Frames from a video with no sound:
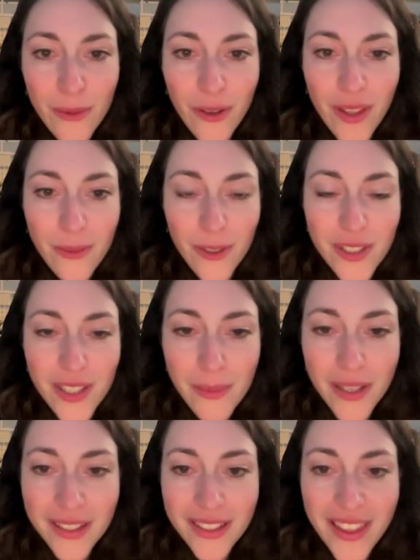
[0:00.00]
more than once a
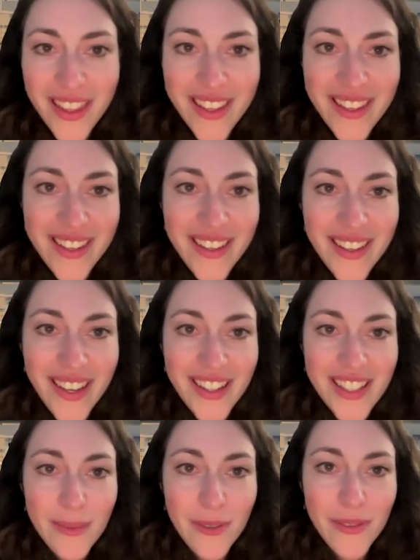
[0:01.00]
month,
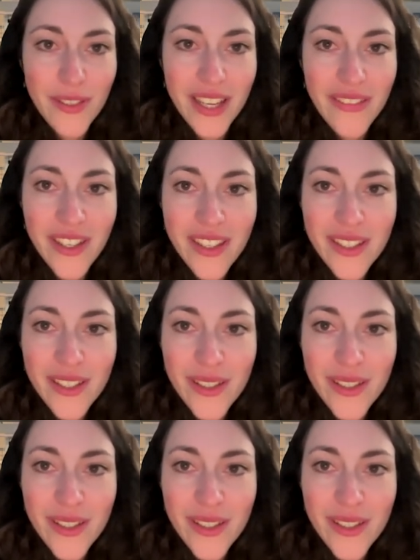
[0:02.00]
and some of you never.